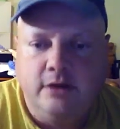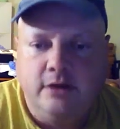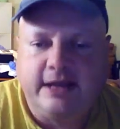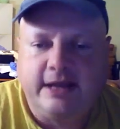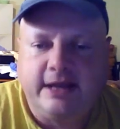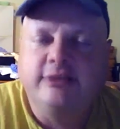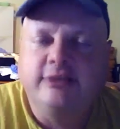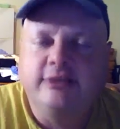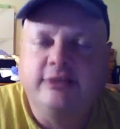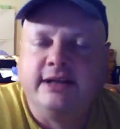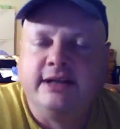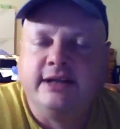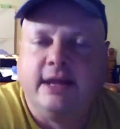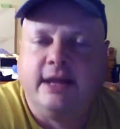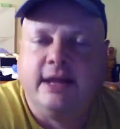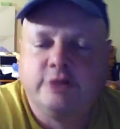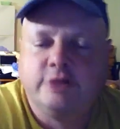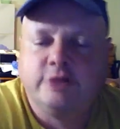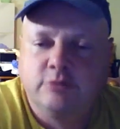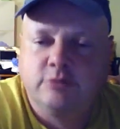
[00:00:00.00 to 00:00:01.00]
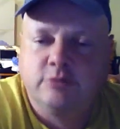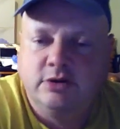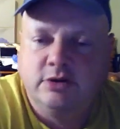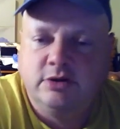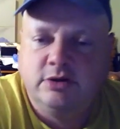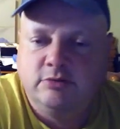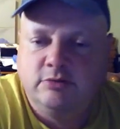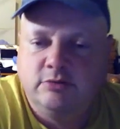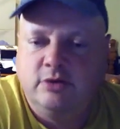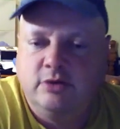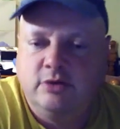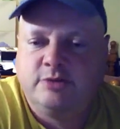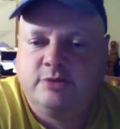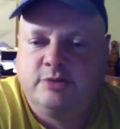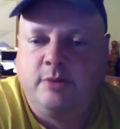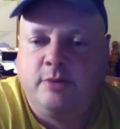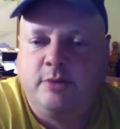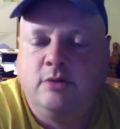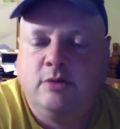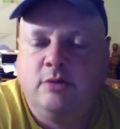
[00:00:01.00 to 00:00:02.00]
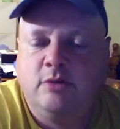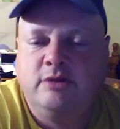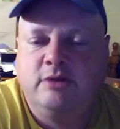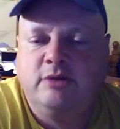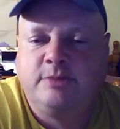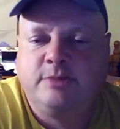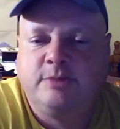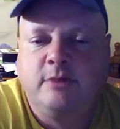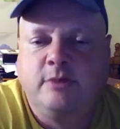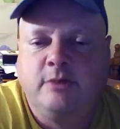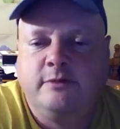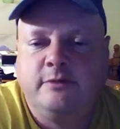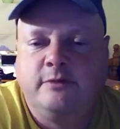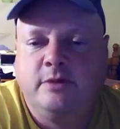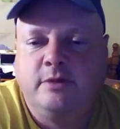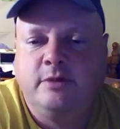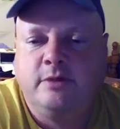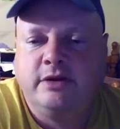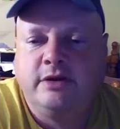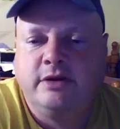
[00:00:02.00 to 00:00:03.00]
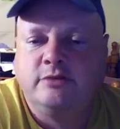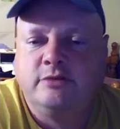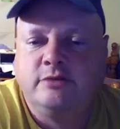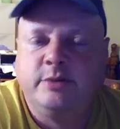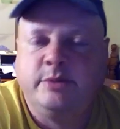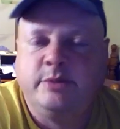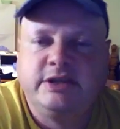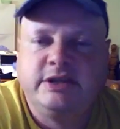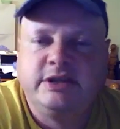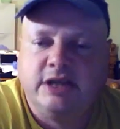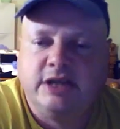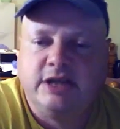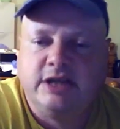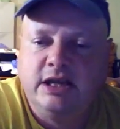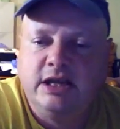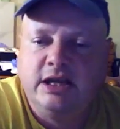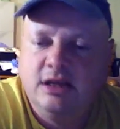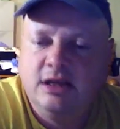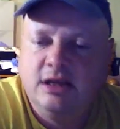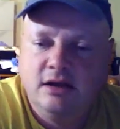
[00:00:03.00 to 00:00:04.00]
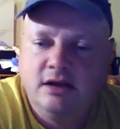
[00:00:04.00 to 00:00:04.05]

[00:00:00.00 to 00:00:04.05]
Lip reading: Celtic languages were only spoken from 900 BC.